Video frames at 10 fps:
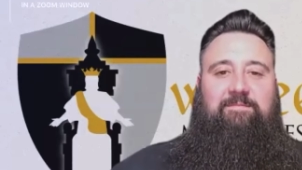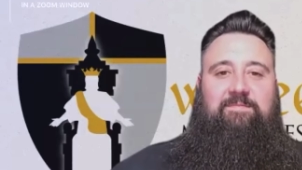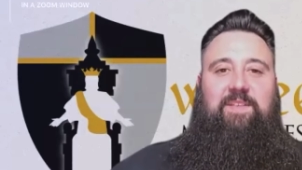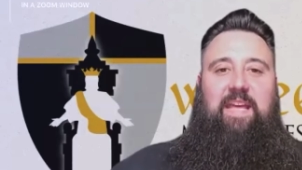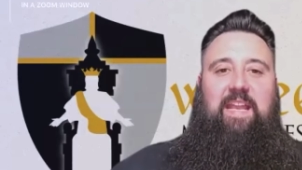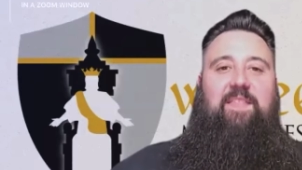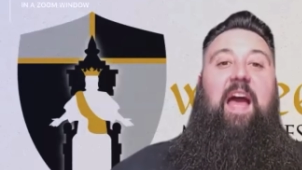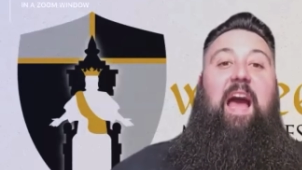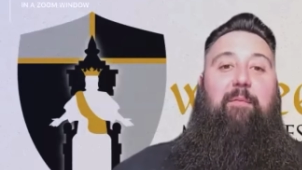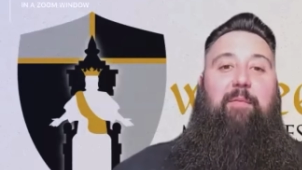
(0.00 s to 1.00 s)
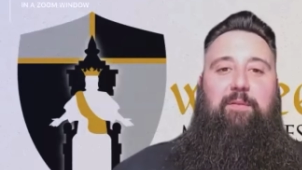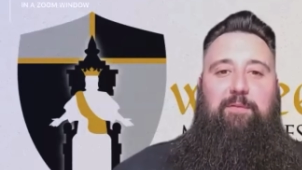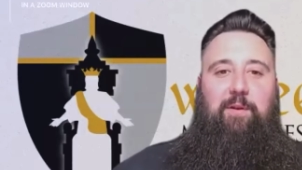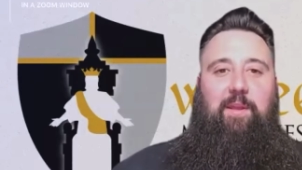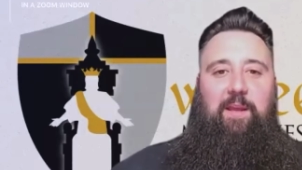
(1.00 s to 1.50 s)
Get in the habit of
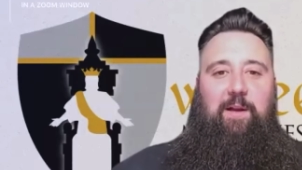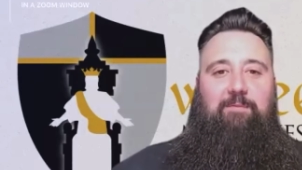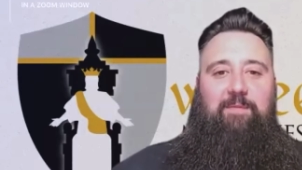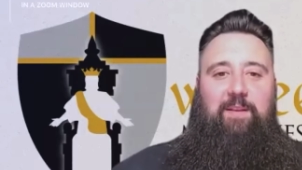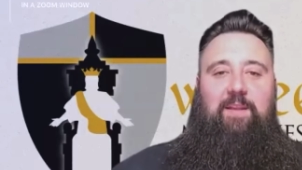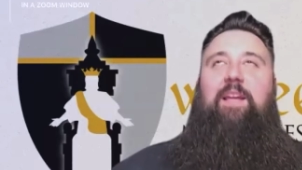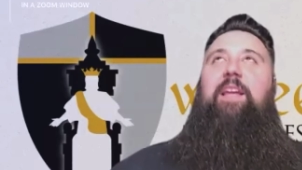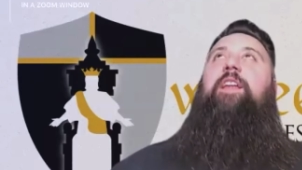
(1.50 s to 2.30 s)
looking up. He